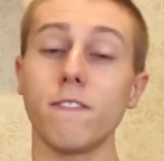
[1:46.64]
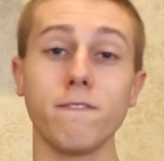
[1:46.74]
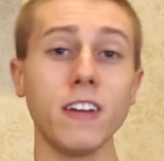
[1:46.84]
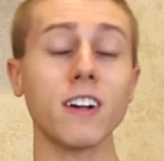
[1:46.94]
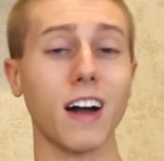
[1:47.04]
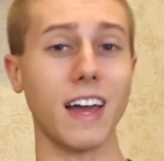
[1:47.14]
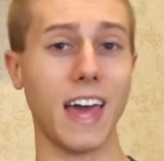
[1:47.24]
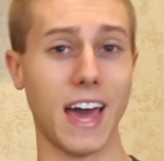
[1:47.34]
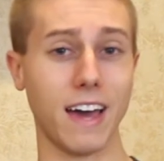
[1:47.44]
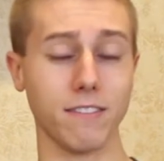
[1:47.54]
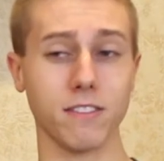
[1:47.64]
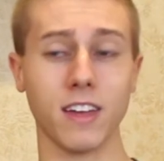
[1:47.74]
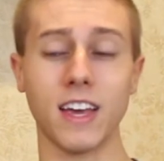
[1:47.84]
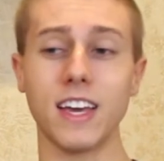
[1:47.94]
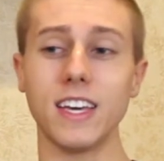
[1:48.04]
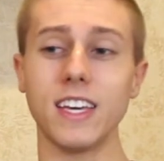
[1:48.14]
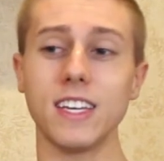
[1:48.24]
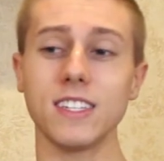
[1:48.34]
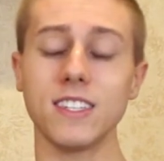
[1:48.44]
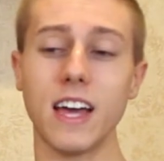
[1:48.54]
The fear I have
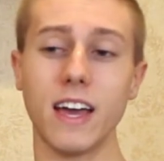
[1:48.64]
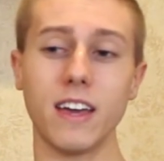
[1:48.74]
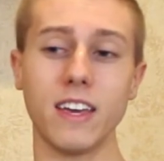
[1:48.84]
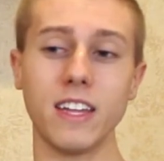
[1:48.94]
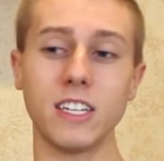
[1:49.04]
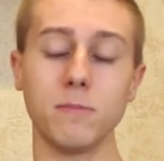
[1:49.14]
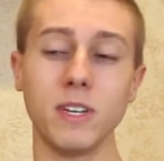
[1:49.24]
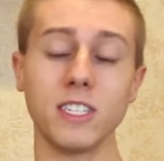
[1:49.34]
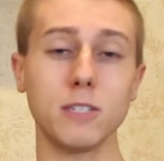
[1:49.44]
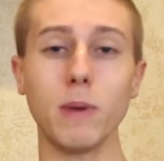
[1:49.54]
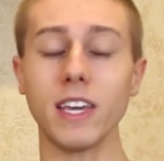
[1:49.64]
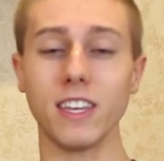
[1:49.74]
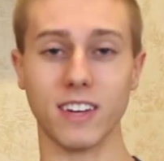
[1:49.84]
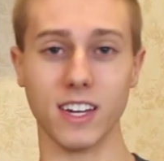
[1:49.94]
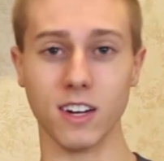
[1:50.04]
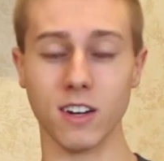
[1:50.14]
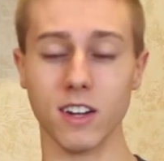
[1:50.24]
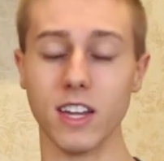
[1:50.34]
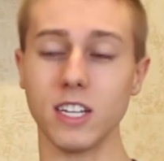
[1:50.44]
is that it is being speculated,